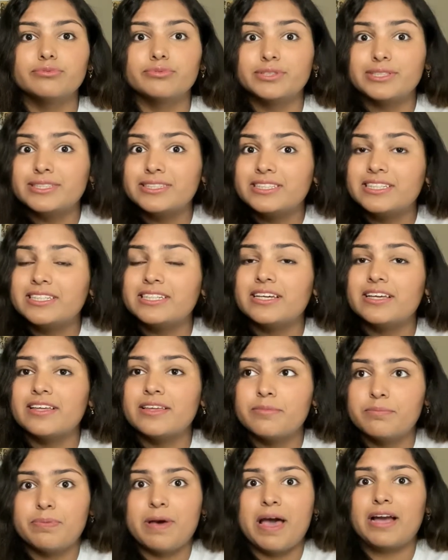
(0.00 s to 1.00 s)
really
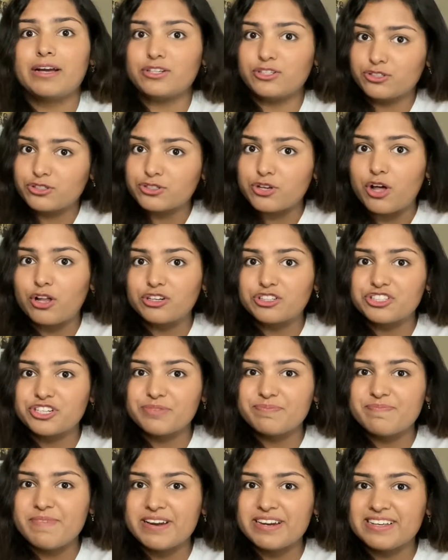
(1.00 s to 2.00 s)
impact your
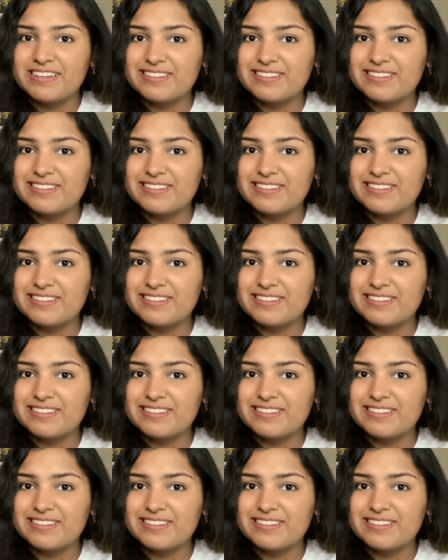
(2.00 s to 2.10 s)
scholarship money.